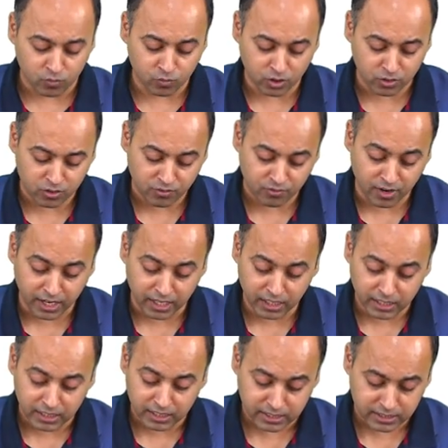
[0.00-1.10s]
what you will
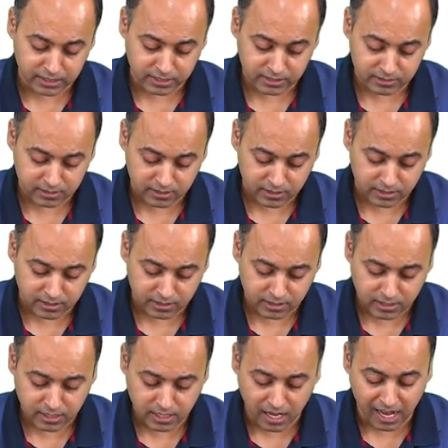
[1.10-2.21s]
find is
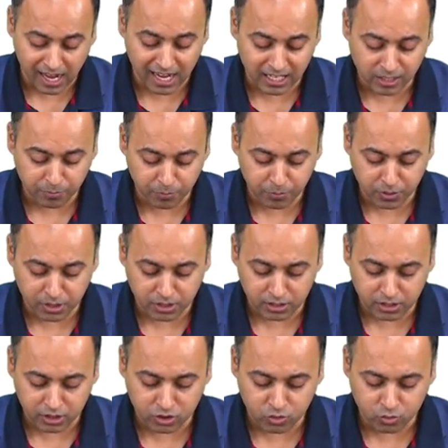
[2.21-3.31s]
the
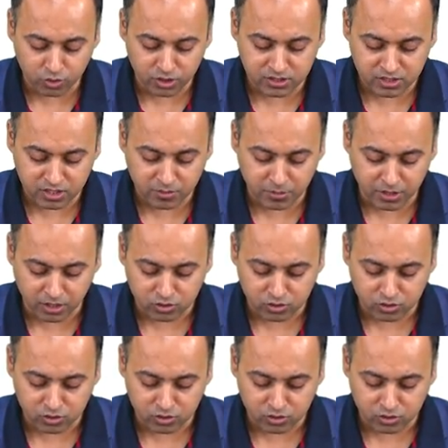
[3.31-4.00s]
hyperuricemia.